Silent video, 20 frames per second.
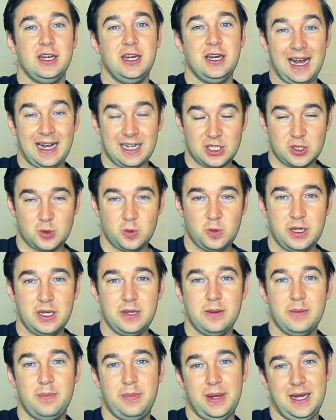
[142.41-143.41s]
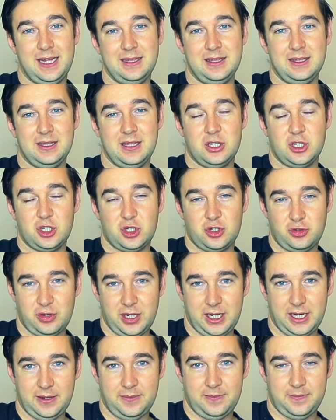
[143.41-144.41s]
as we bend the
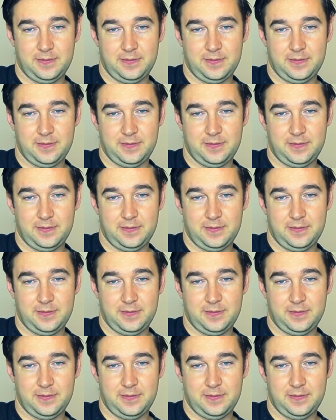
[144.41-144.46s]
string.